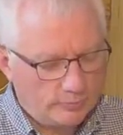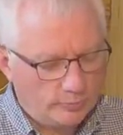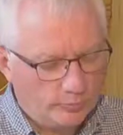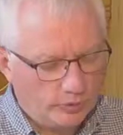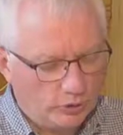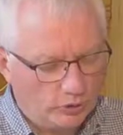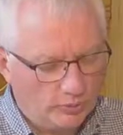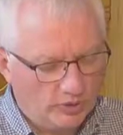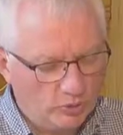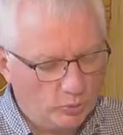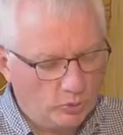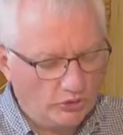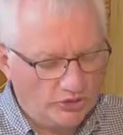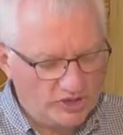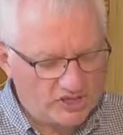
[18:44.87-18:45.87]
But Lord, we don't
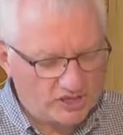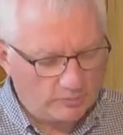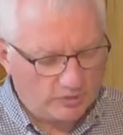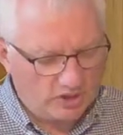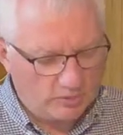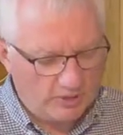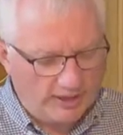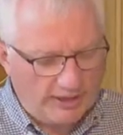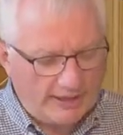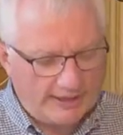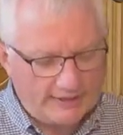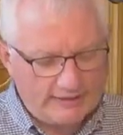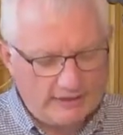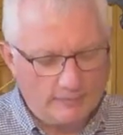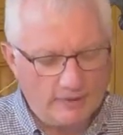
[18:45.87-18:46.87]
want this simply to be an
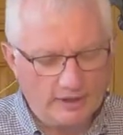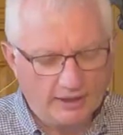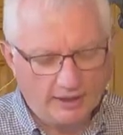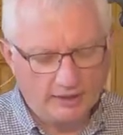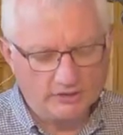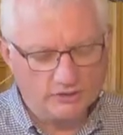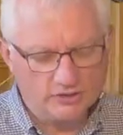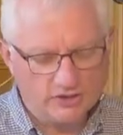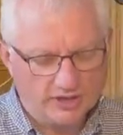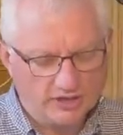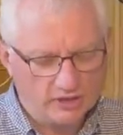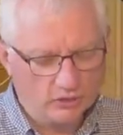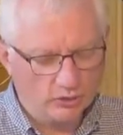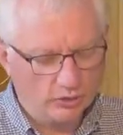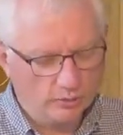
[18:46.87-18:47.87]
academic exercise.
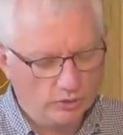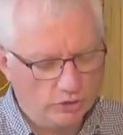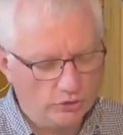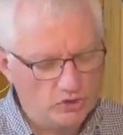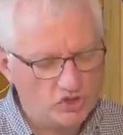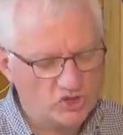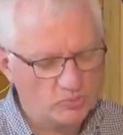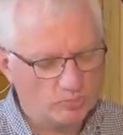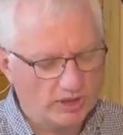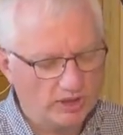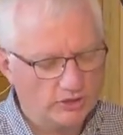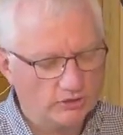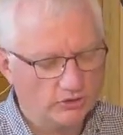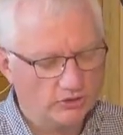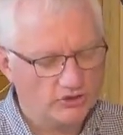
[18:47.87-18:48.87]
Lord, would you speak
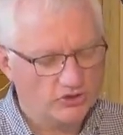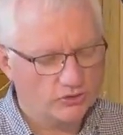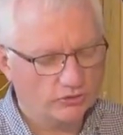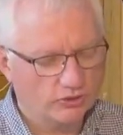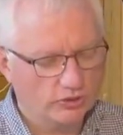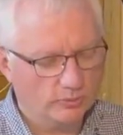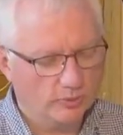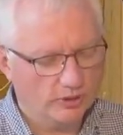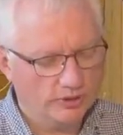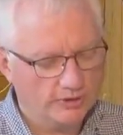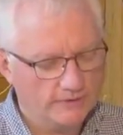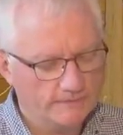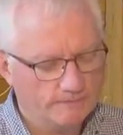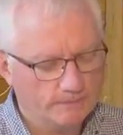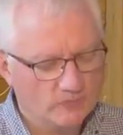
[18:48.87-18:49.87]
to us through your word?
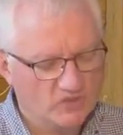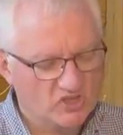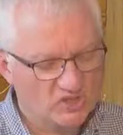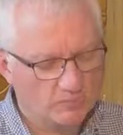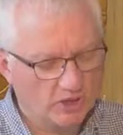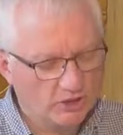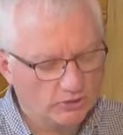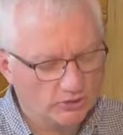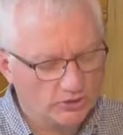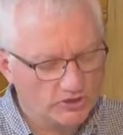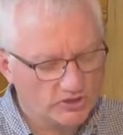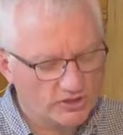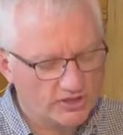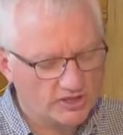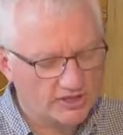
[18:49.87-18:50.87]
Speak to
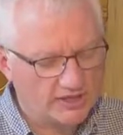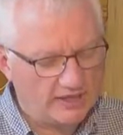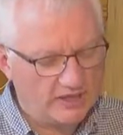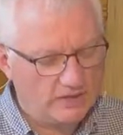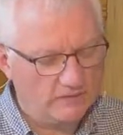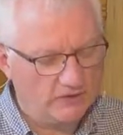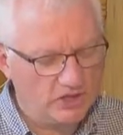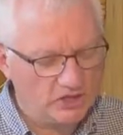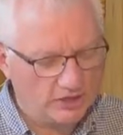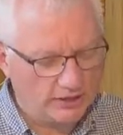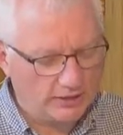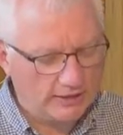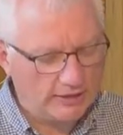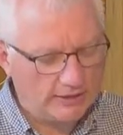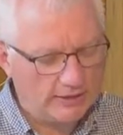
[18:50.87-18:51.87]
us
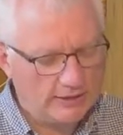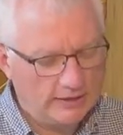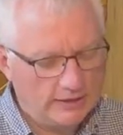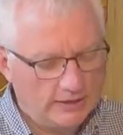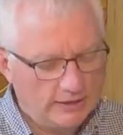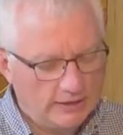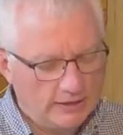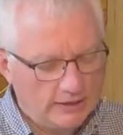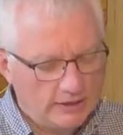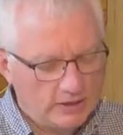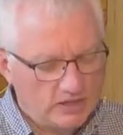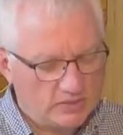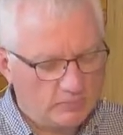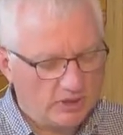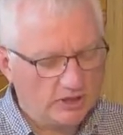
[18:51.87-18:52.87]
individually.
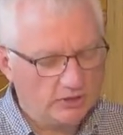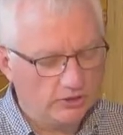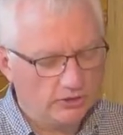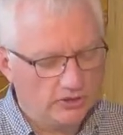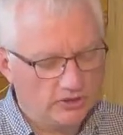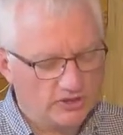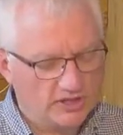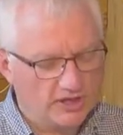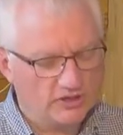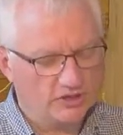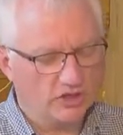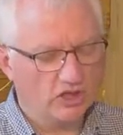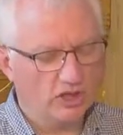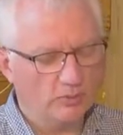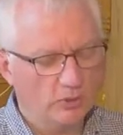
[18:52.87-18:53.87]
Speak to us as a
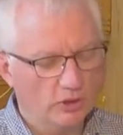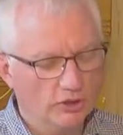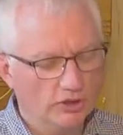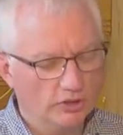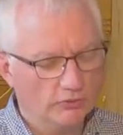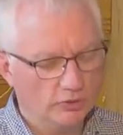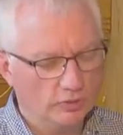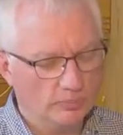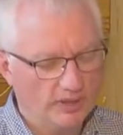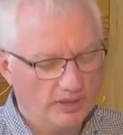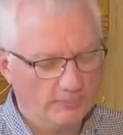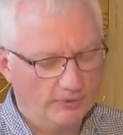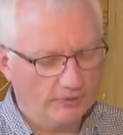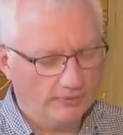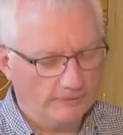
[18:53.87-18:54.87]
community of your
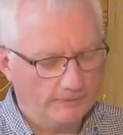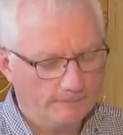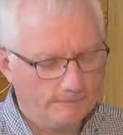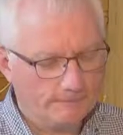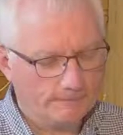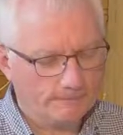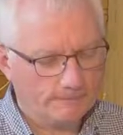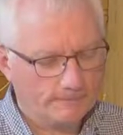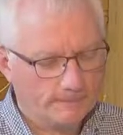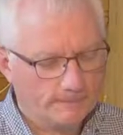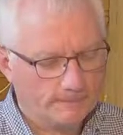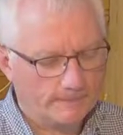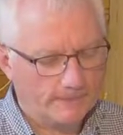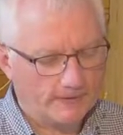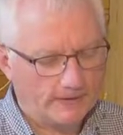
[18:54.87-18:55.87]
people.
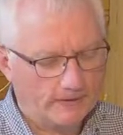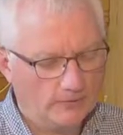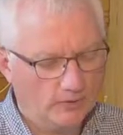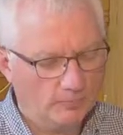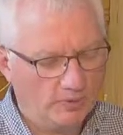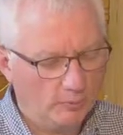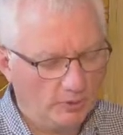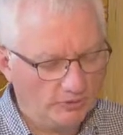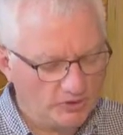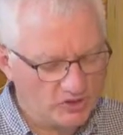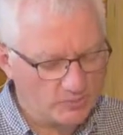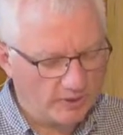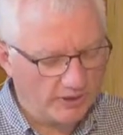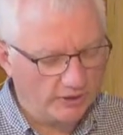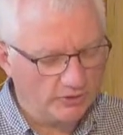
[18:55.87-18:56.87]
Lord, be with us
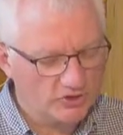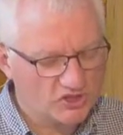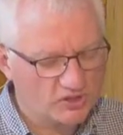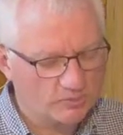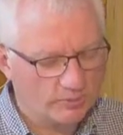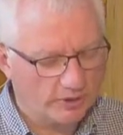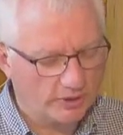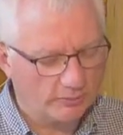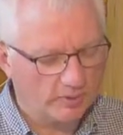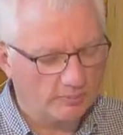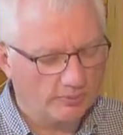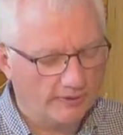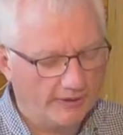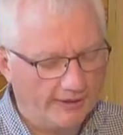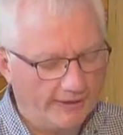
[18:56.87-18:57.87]
by your Spirit, we
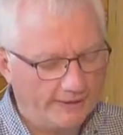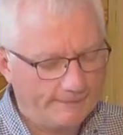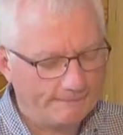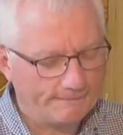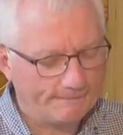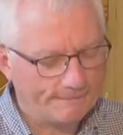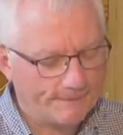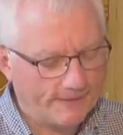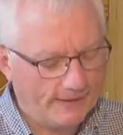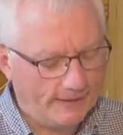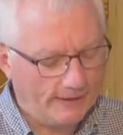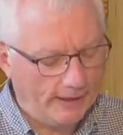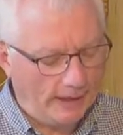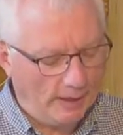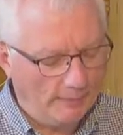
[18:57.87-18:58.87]
pray.
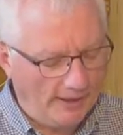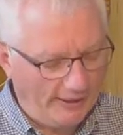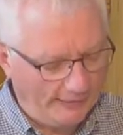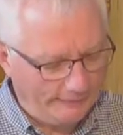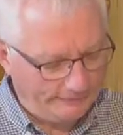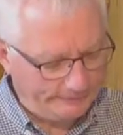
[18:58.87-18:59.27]
Amen.